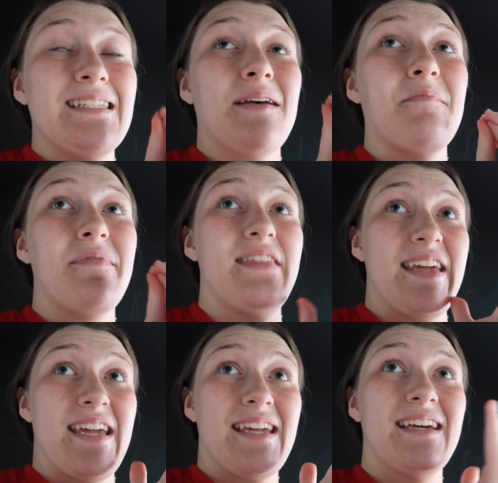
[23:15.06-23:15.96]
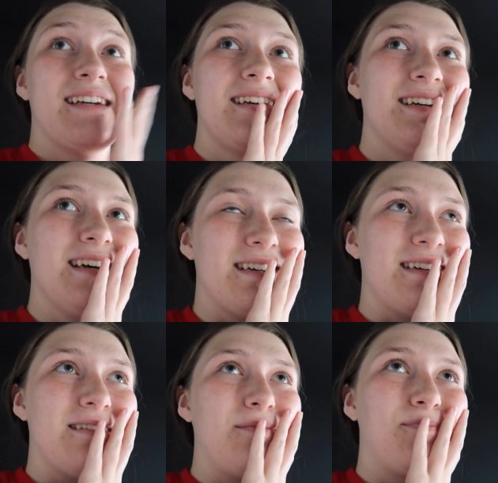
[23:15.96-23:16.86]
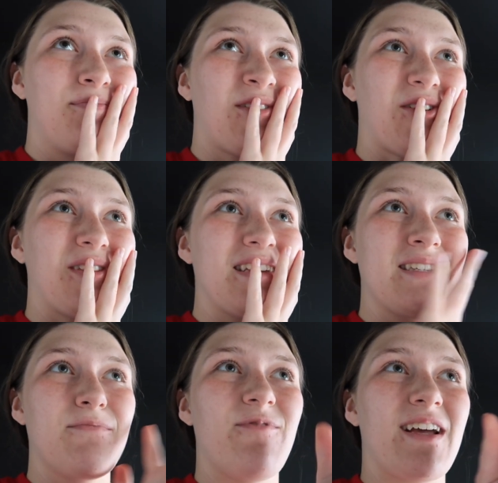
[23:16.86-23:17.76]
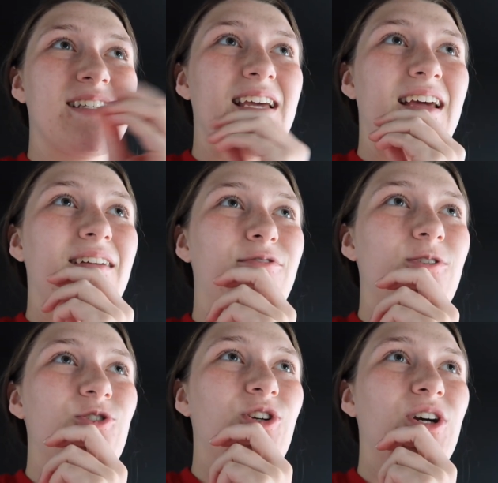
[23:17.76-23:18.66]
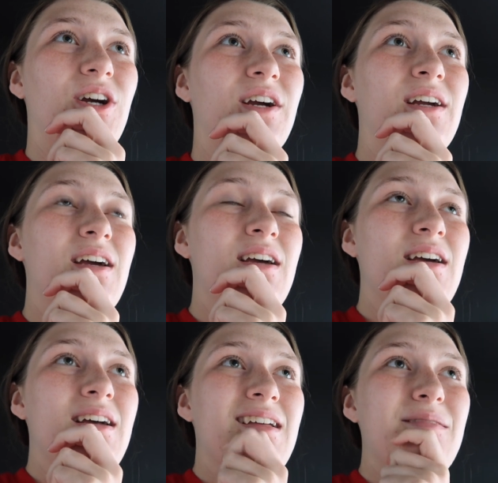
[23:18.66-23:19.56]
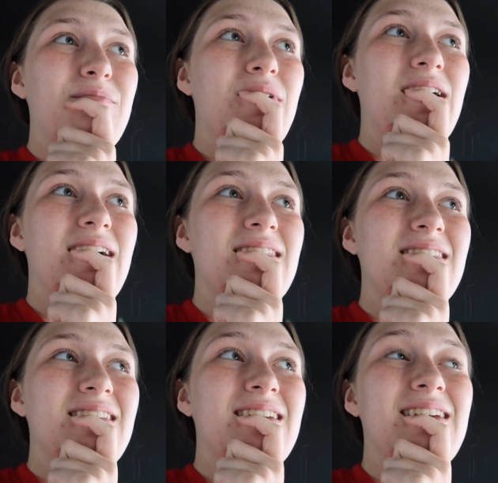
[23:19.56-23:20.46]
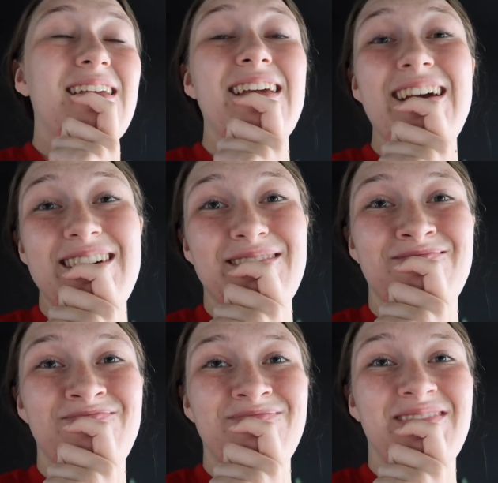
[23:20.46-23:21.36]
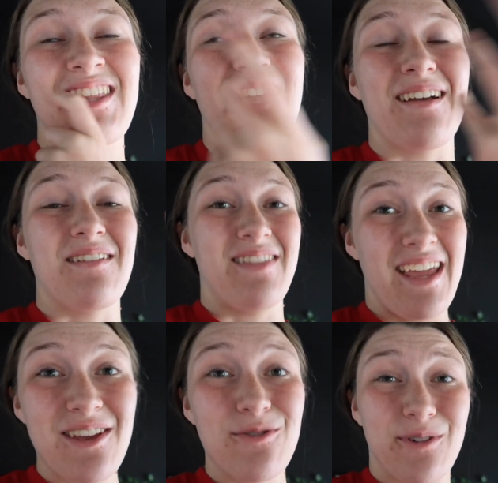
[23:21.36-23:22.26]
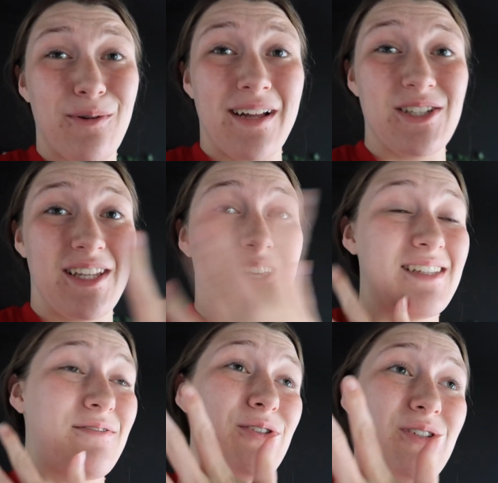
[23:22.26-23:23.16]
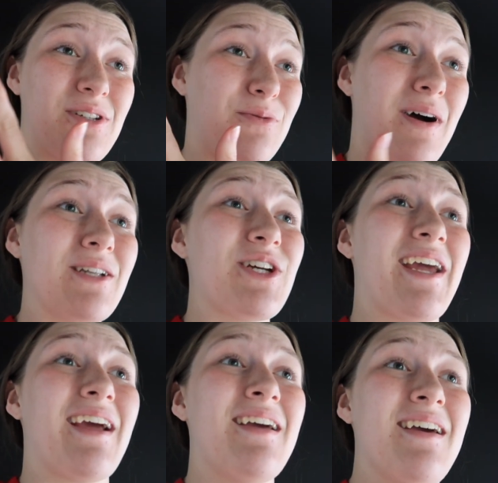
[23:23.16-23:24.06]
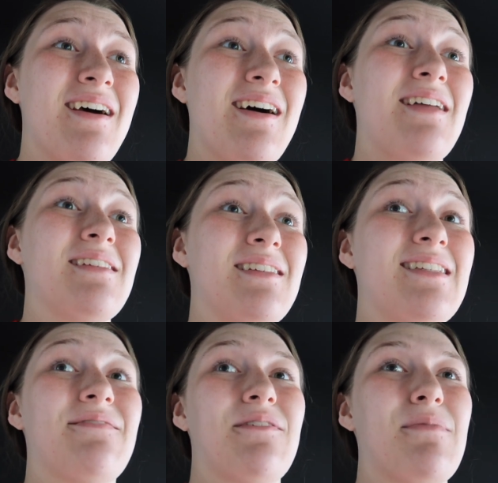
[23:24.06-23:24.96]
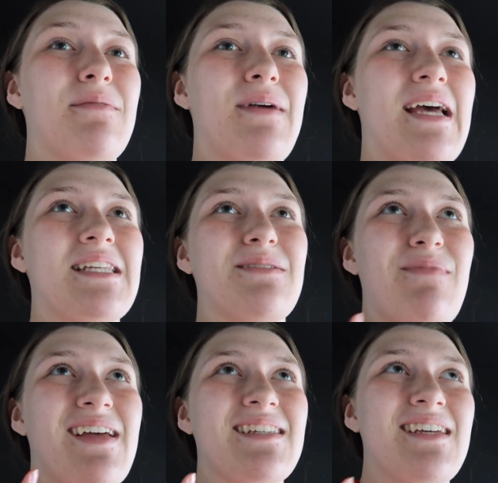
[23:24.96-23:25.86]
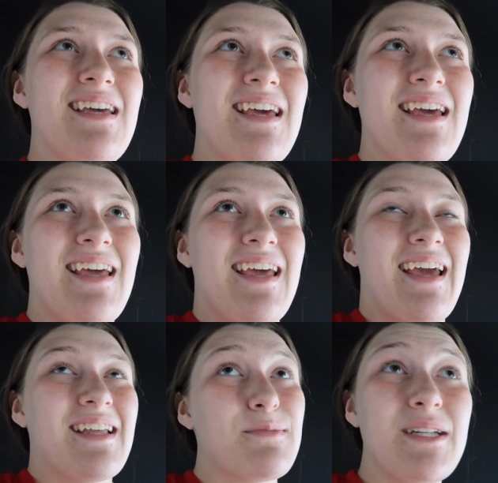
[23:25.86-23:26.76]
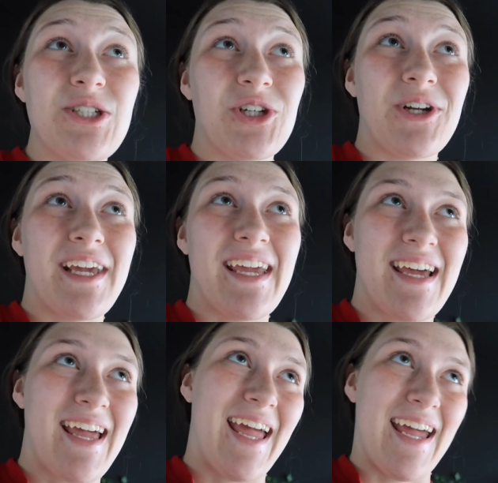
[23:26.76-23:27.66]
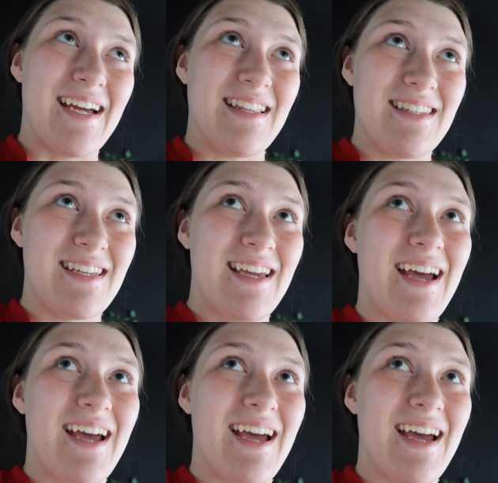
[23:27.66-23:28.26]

something, or at least some fixing for sure. But yeah, thank you for watching this if you're still watching. This has definitely been a mess, but it's been a journey, and